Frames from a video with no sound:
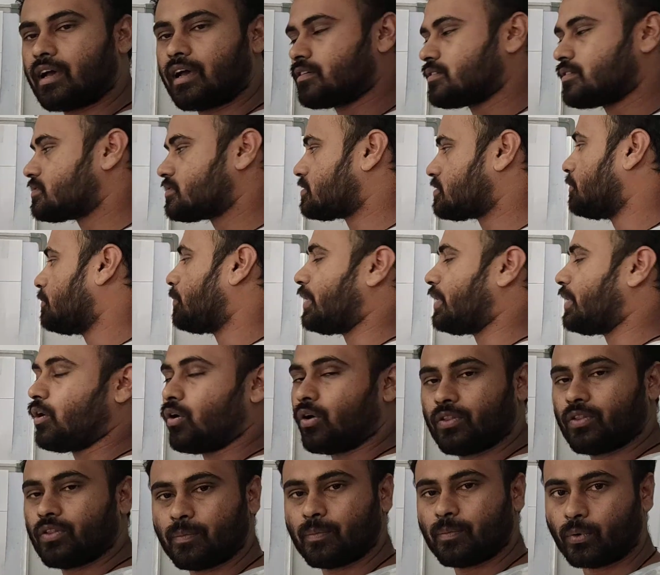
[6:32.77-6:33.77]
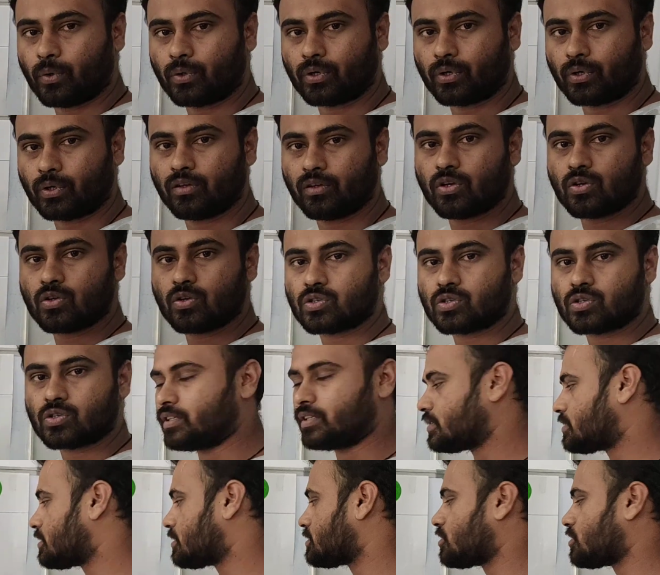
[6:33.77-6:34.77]
simply on the portal. So
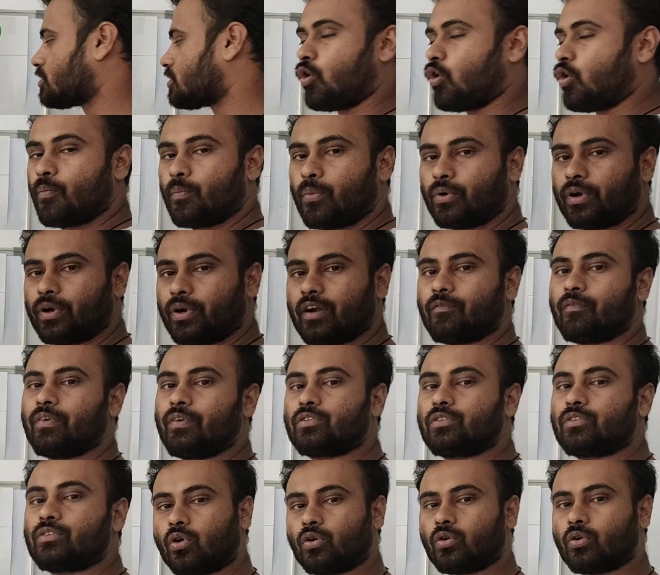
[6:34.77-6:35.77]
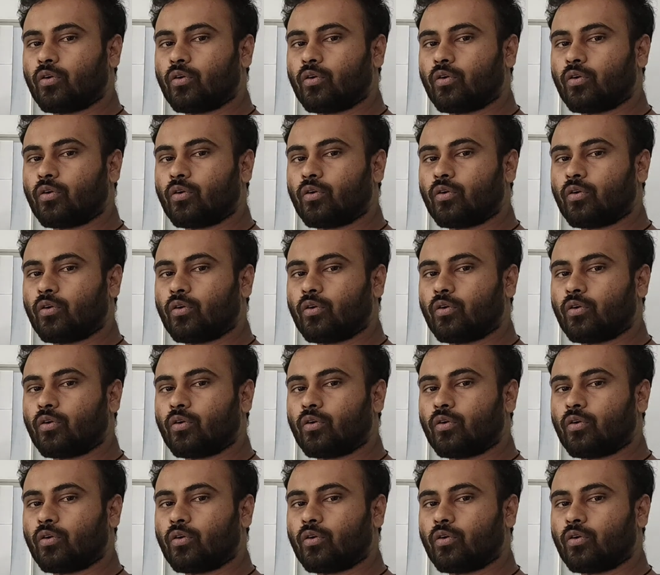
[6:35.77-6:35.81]
this is a component we thought